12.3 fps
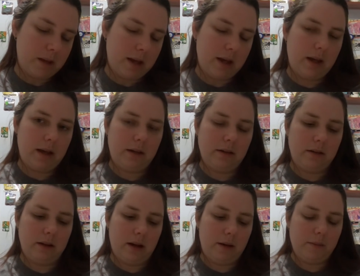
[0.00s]

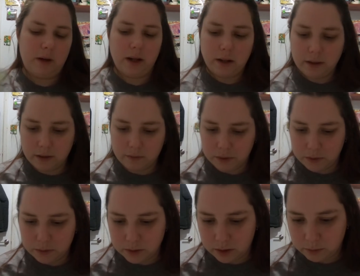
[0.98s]
And I'm kind of
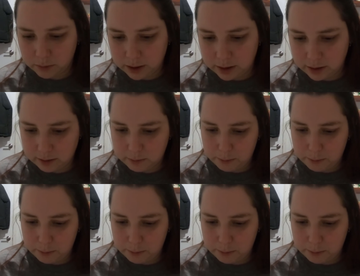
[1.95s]
confused on what it